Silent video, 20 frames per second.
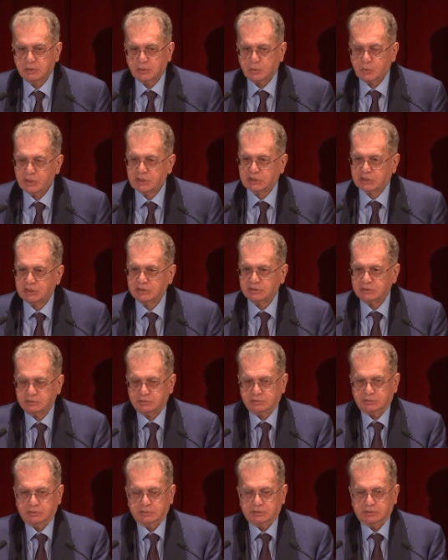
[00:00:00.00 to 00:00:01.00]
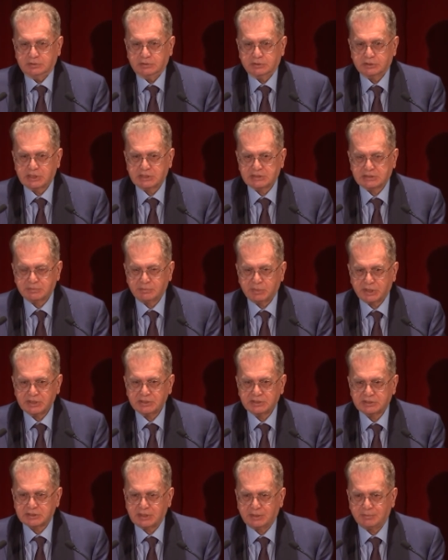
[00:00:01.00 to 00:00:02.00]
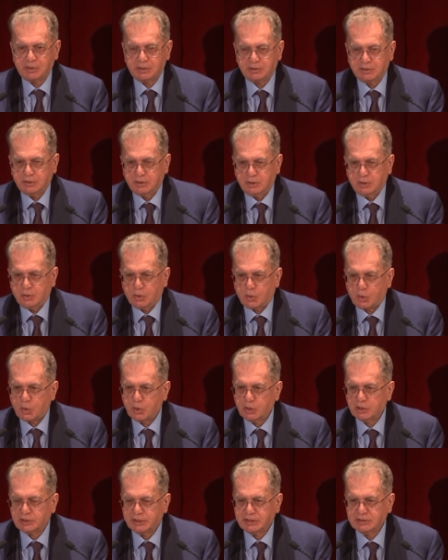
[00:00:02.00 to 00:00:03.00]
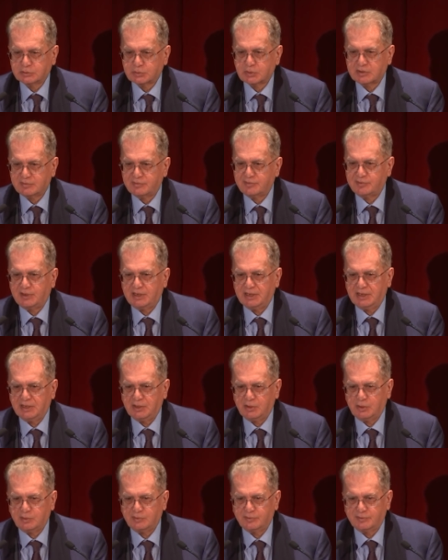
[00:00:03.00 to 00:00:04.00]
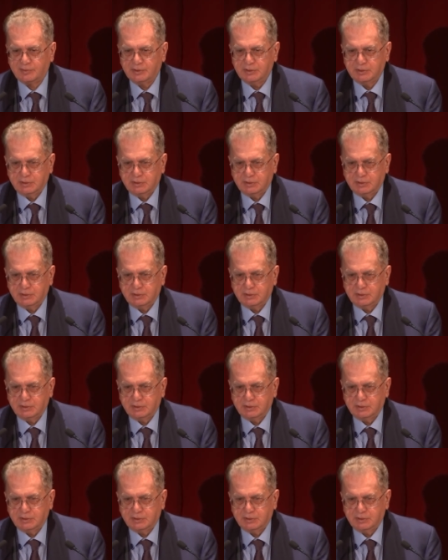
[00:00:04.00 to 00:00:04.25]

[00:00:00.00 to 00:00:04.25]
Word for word: We can just bring some oil into the fire of